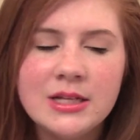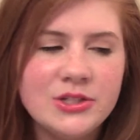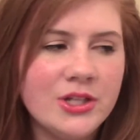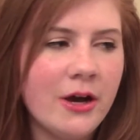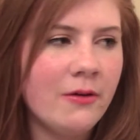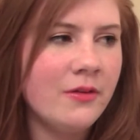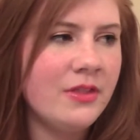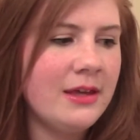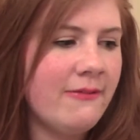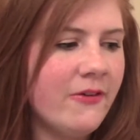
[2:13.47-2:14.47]
So
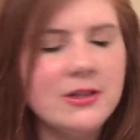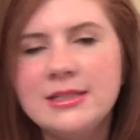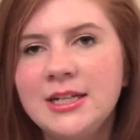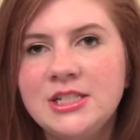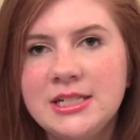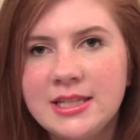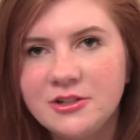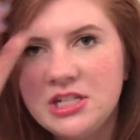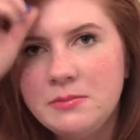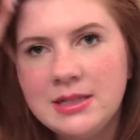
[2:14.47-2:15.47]
the first night she's
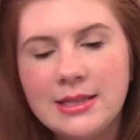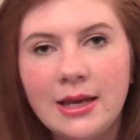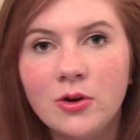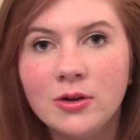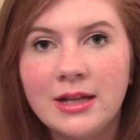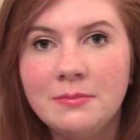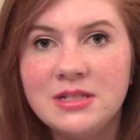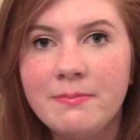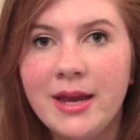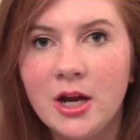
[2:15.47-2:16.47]
there, she meets a girl named
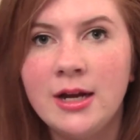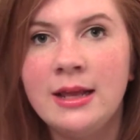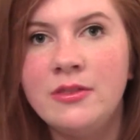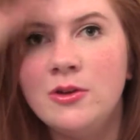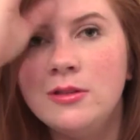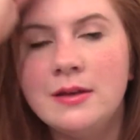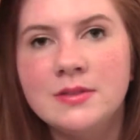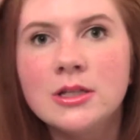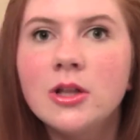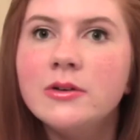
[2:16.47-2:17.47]
Meredith who
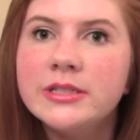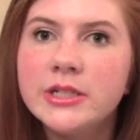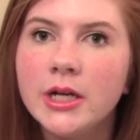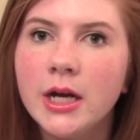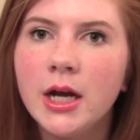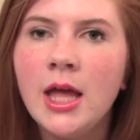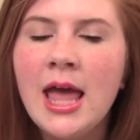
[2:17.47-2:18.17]
lives close to her,